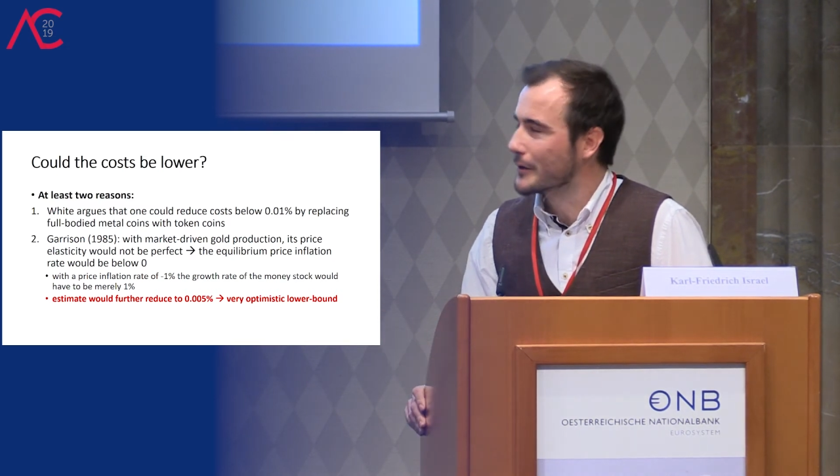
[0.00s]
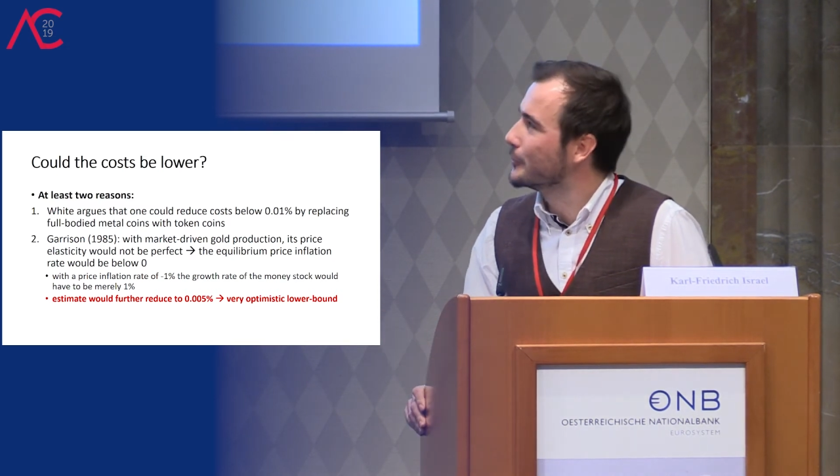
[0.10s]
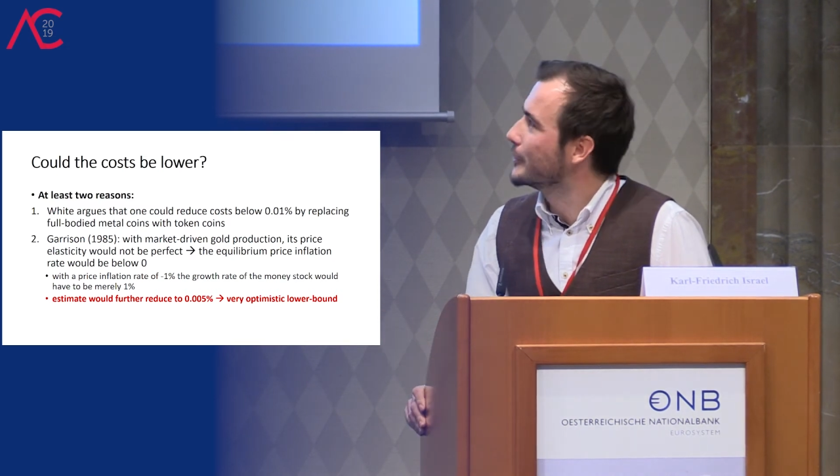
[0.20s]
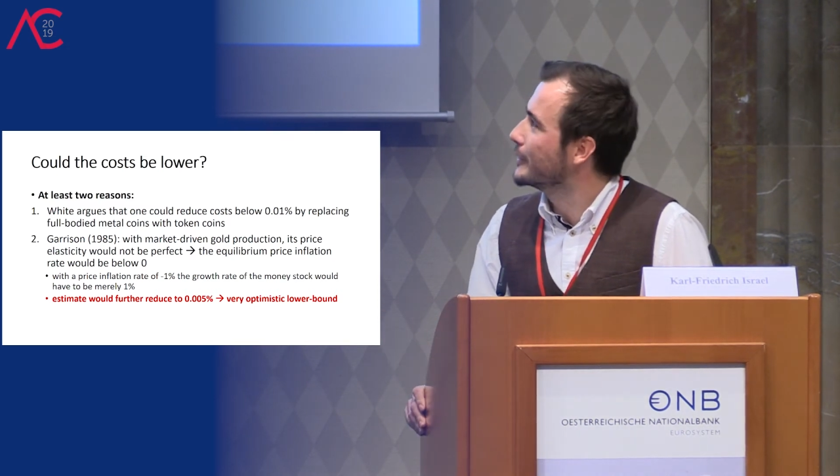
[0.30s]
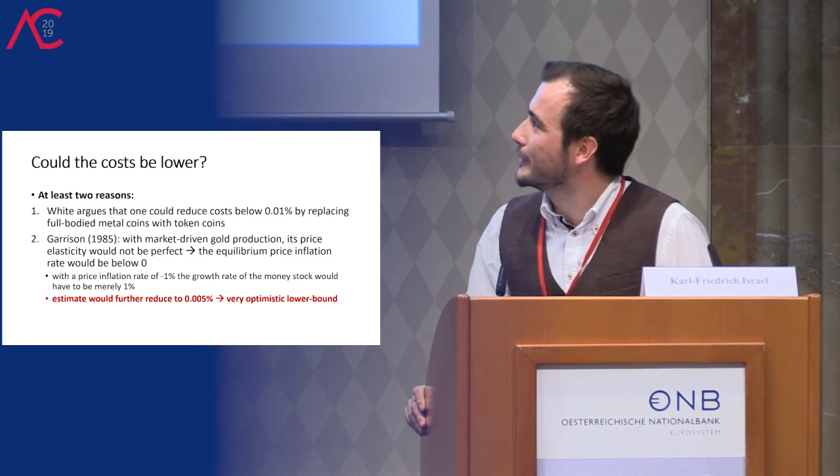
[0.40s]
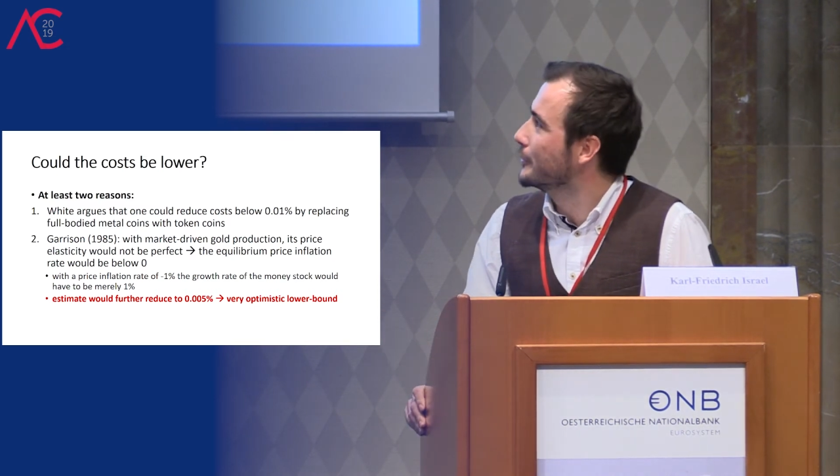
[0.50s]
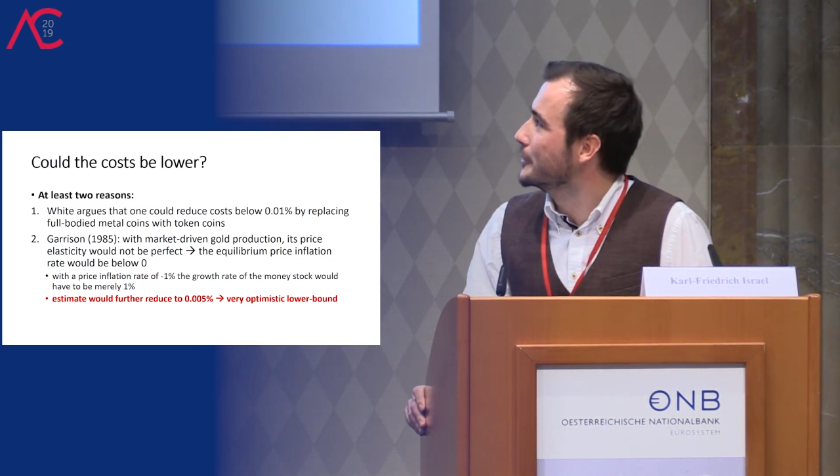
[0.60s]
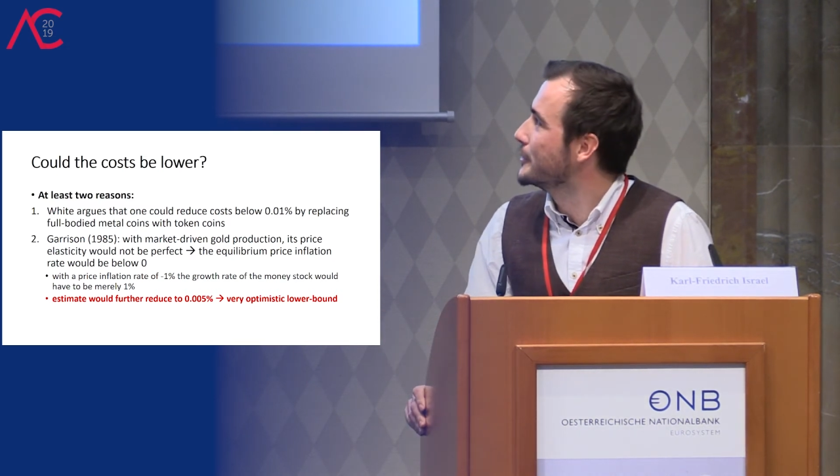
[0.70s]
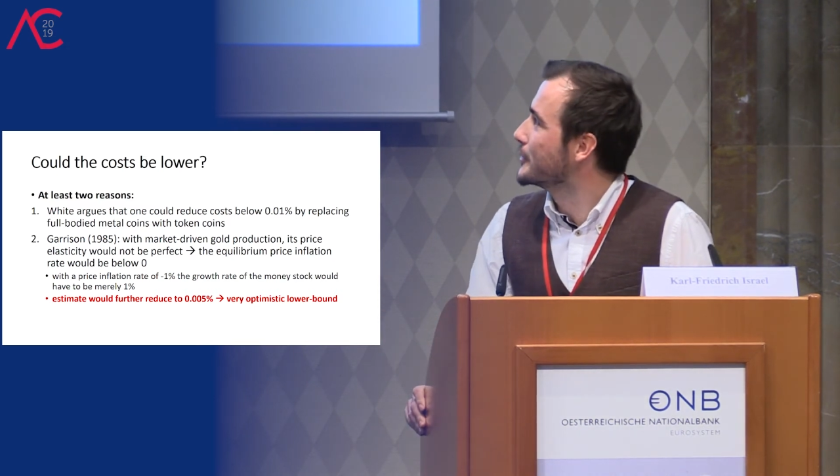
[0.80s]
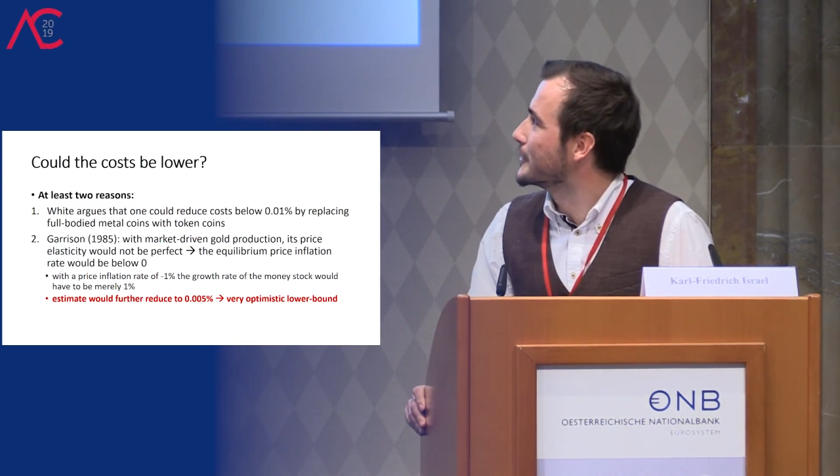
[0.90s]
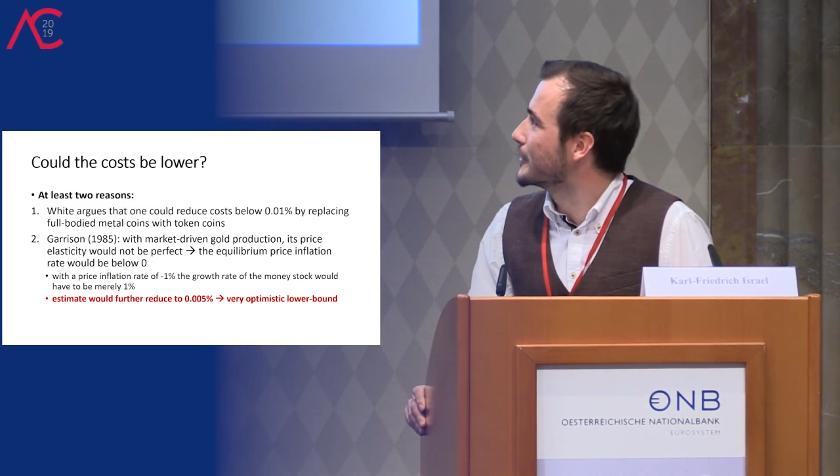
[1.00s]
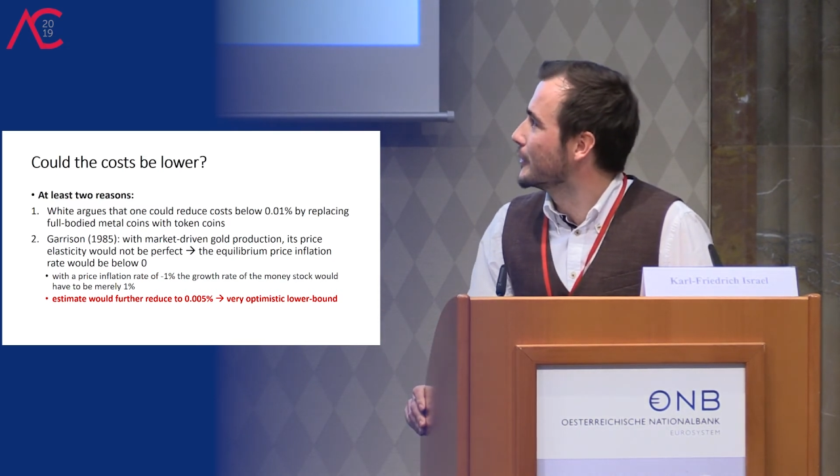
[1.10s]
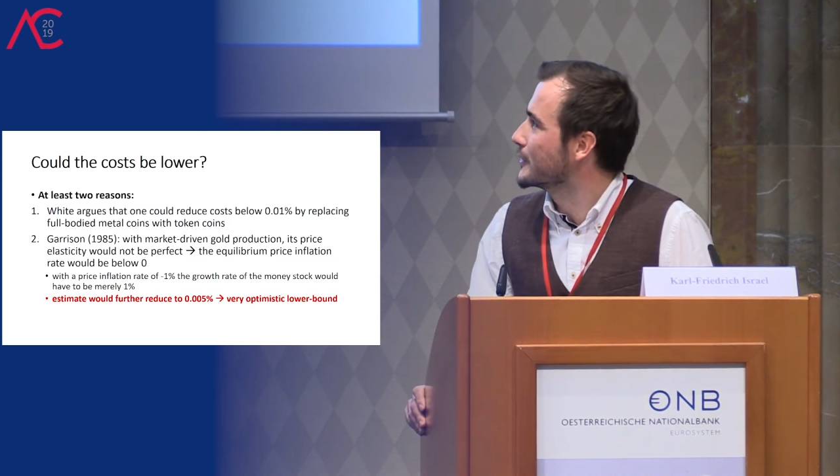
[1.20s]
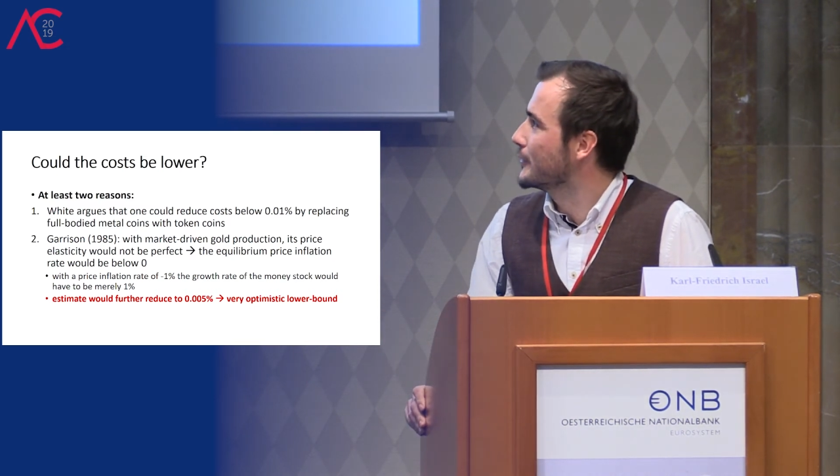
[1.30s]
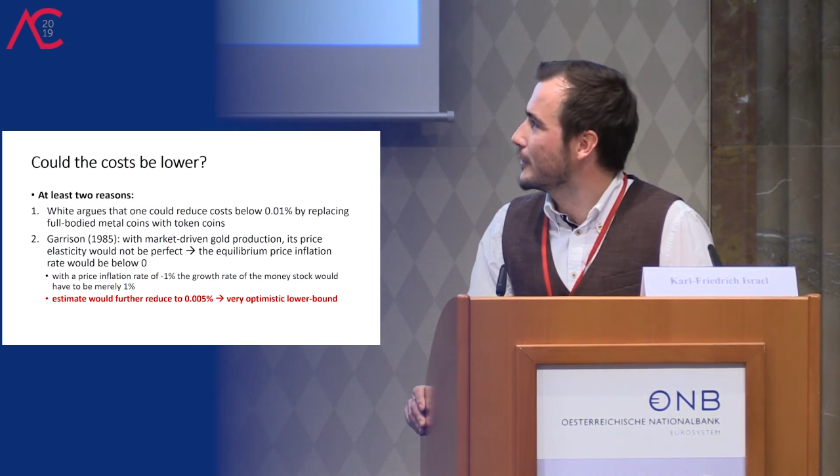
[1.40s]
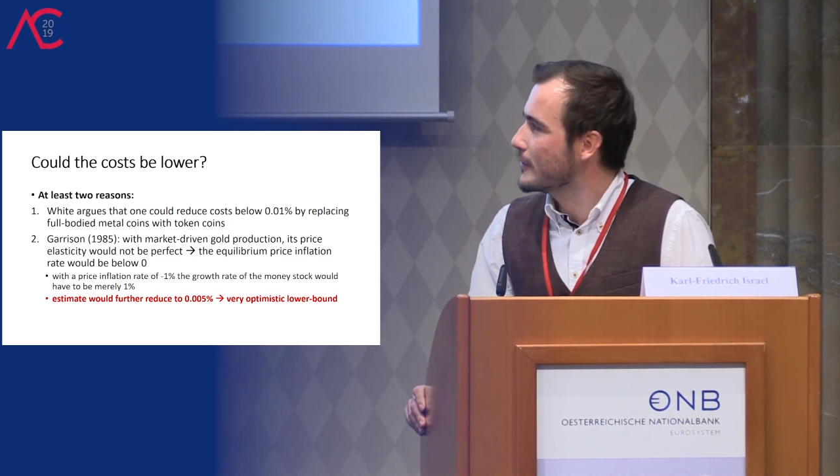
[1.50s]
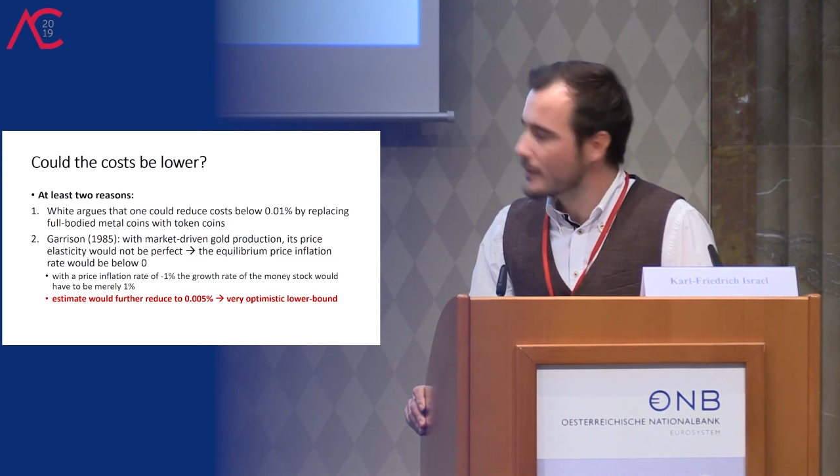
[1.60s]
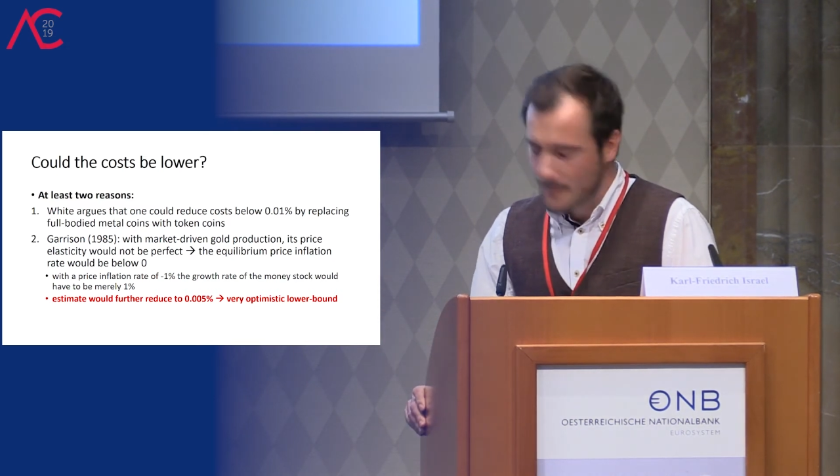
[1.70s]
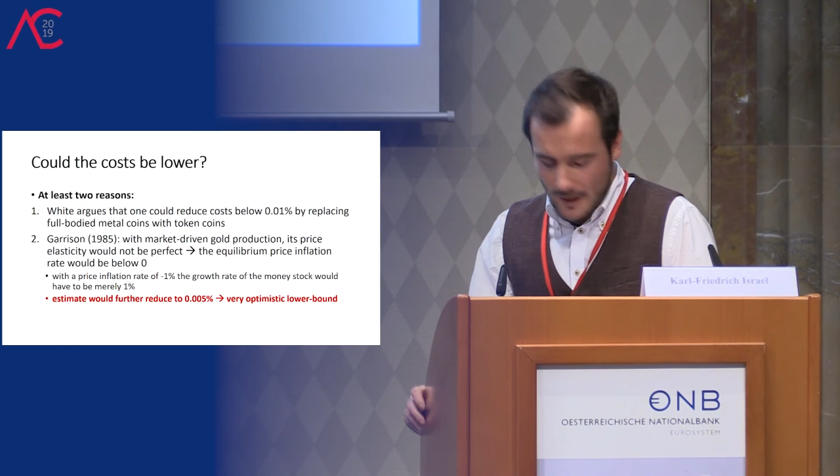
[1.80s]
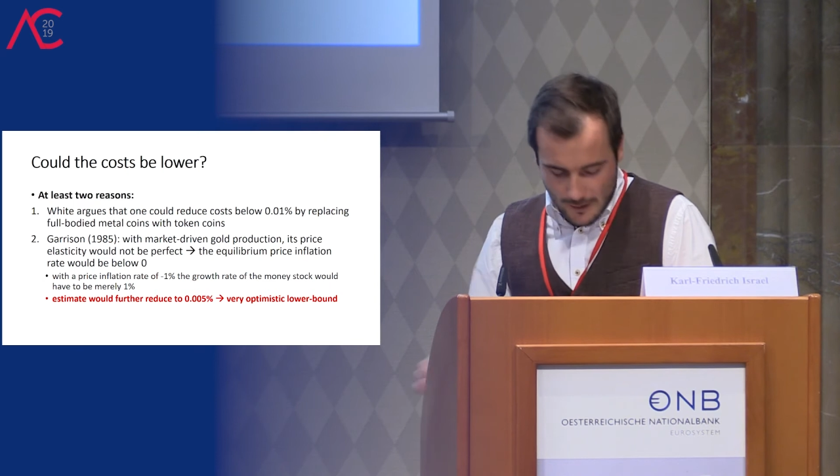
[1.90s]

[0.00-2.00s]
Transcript: that would reduce the cost further.